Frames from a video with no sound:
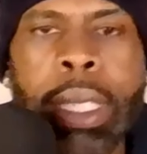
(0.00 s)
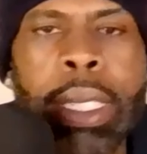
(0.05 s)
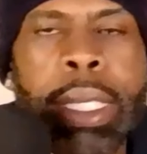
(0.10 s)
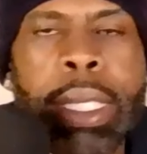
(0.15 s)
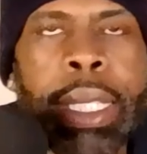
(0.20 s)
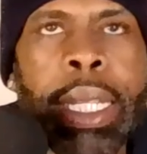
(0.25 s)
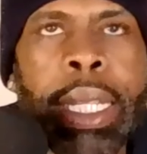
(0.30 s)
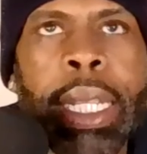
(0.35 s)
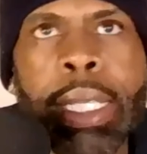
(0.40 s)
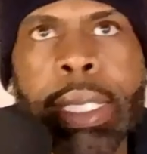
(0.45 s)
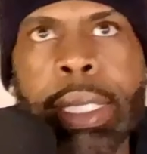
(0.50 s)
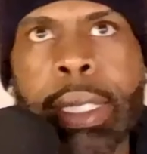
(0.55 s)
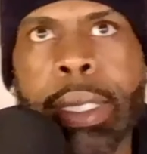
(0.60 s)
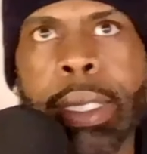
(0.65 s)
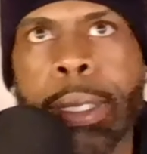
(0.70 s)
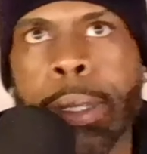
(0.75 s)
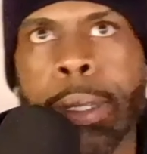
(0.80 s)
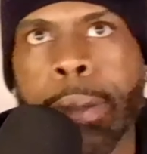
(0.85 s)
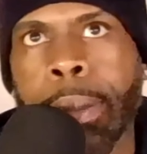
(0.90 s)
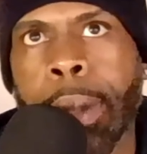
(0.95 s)

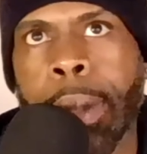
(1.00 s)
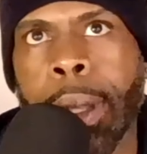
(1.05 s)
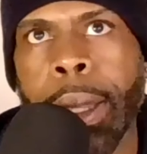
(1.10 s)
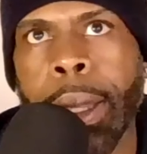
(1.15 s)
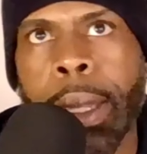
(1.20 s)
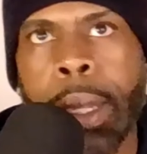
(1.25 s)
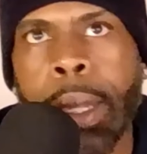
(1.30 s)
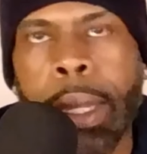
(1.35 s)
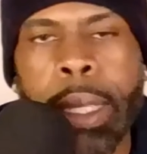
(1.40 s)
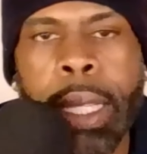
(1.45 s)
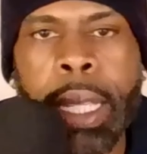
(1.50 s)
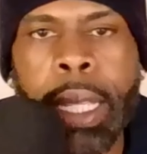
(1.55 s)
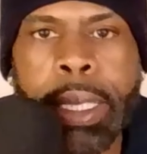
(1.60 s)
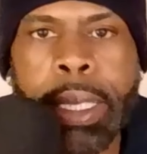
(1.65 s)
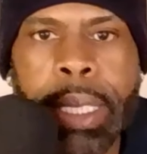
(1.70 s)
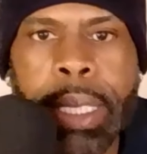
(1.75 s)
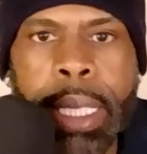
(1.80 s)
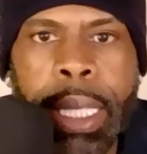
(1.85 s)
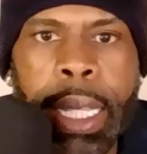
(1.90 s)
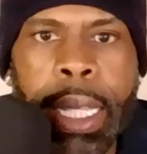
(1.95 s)
This
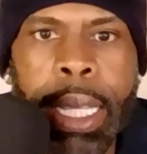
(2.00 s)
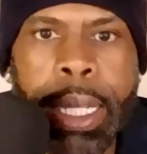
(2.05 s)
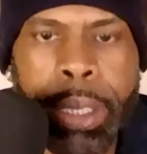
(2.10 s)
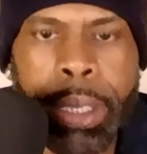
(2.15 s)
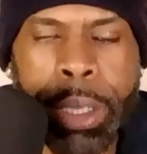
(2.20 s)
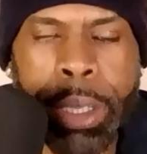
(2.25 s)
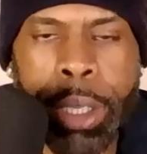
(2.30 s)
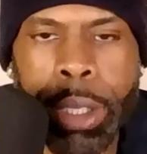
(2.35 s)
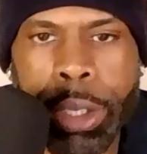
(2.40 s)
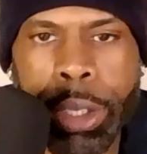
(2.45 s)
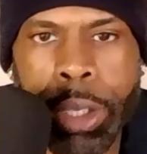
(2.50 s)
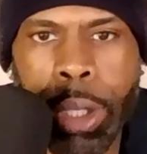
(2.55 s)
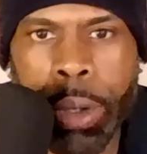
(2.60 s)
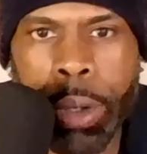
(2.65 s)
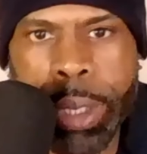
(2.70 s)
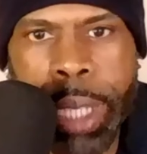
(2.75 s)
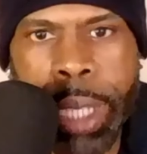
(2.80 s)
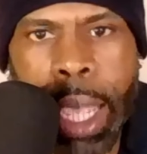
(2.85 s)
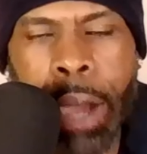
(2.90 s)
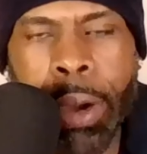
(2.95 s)
this list just
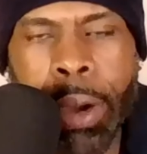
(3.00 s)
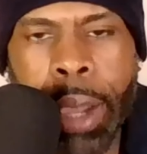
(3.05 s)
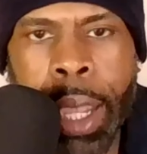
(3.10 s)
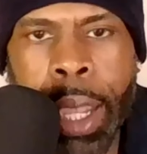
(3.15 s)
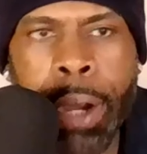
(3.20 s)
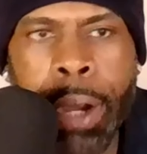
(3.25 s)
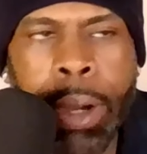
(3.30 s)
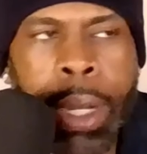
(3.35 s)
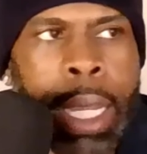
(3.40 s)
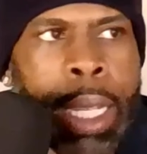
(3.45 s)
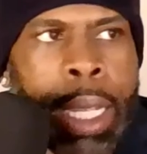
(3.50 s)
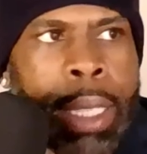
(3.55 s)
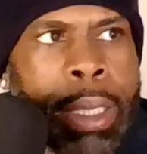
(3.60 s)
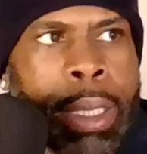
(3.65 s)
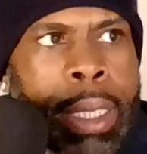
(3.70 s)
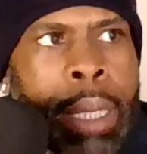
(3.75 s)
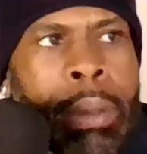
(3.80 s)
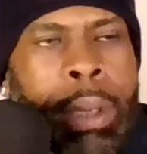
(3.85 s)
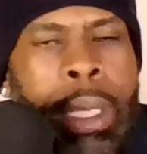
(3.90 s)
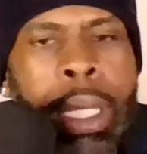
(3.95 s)
shows how arrogant
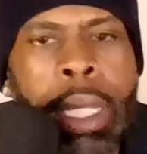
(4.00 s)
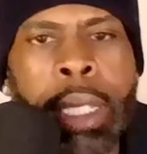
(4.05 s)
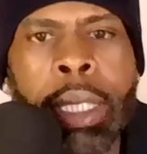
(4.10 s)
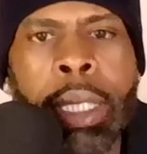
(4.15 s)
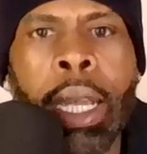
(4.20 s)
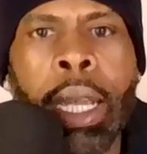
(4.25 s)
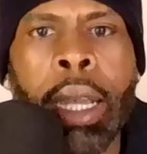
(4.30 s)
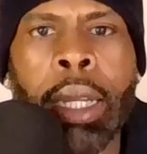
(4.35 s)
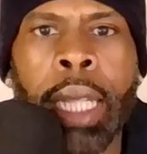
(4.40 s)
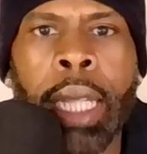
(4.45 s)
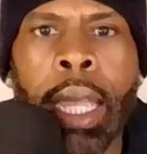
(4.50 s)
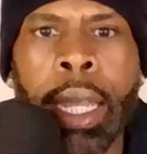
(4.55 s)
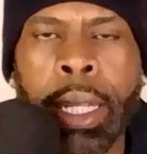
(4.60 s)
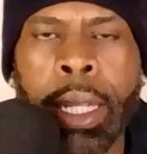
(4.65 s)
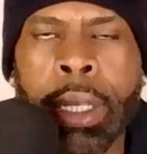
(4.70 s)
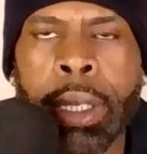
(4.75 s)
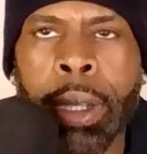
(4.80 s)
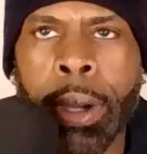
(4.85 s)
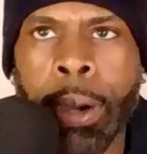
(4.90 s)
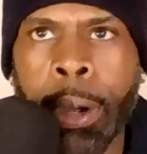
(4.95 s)
some of these young
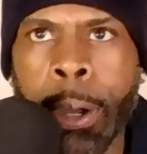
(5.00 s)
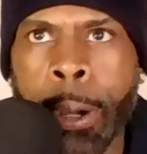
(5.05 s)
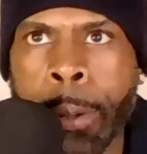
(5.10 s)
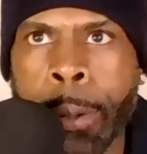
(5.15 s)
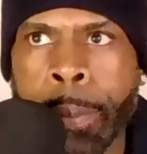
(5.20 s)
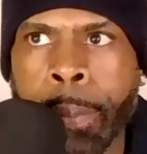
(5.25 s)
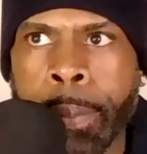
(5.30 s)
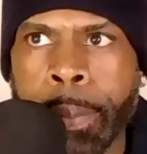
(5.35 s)
ladies are.